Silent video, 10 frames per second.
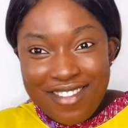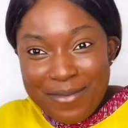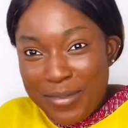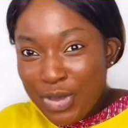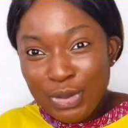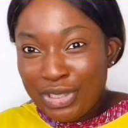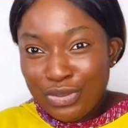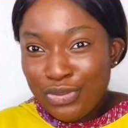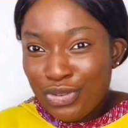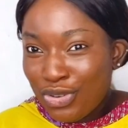
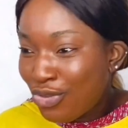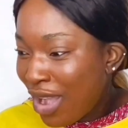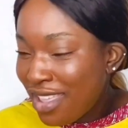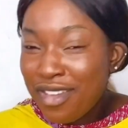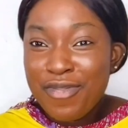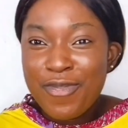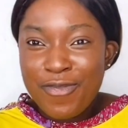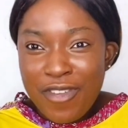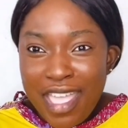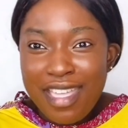Beautiful, why
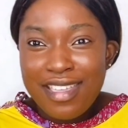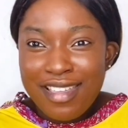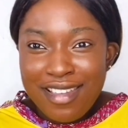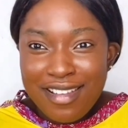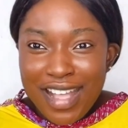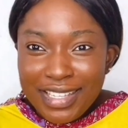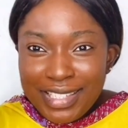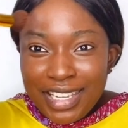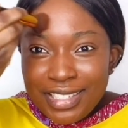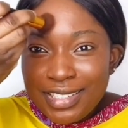effect? What's
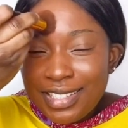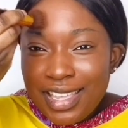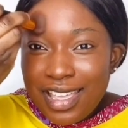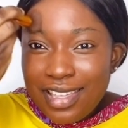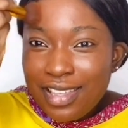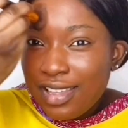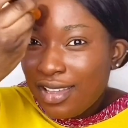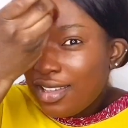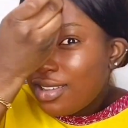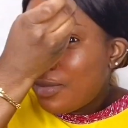I say?
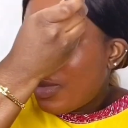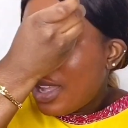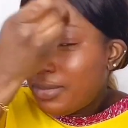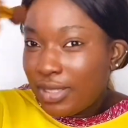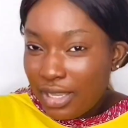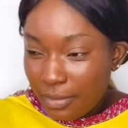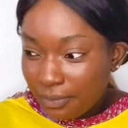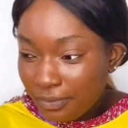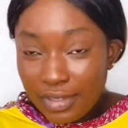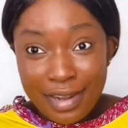What I'm saying,
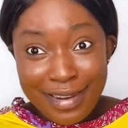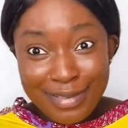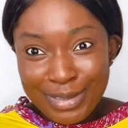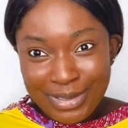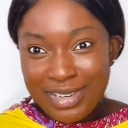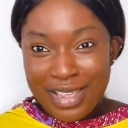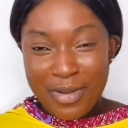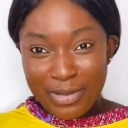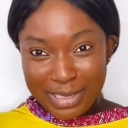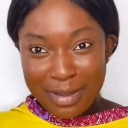the next Sunday, what
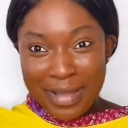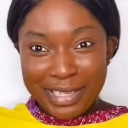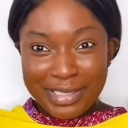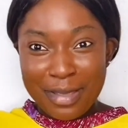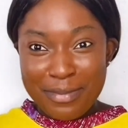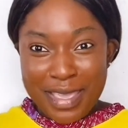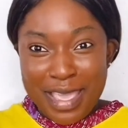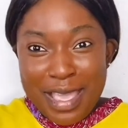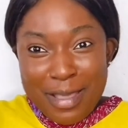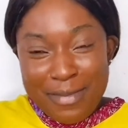was the master me?
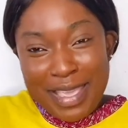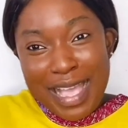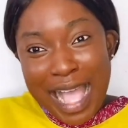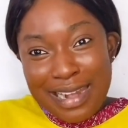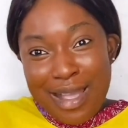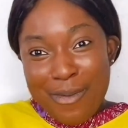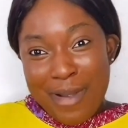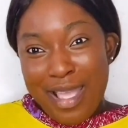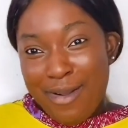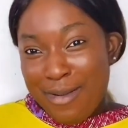Me Ghana
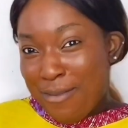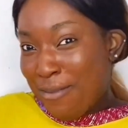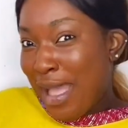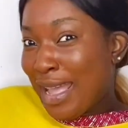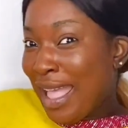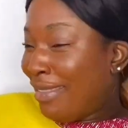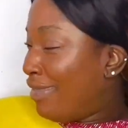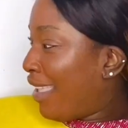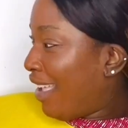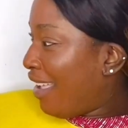well, my
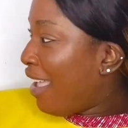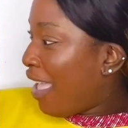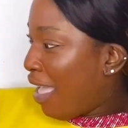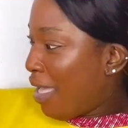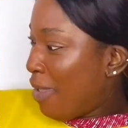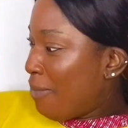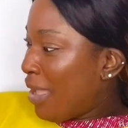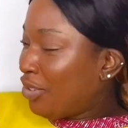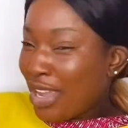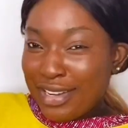kente, my
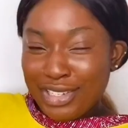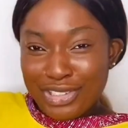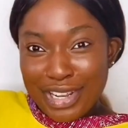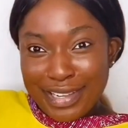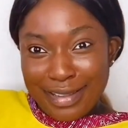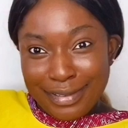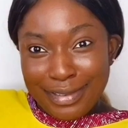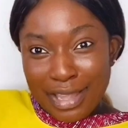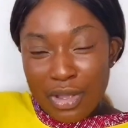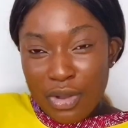traditional kente.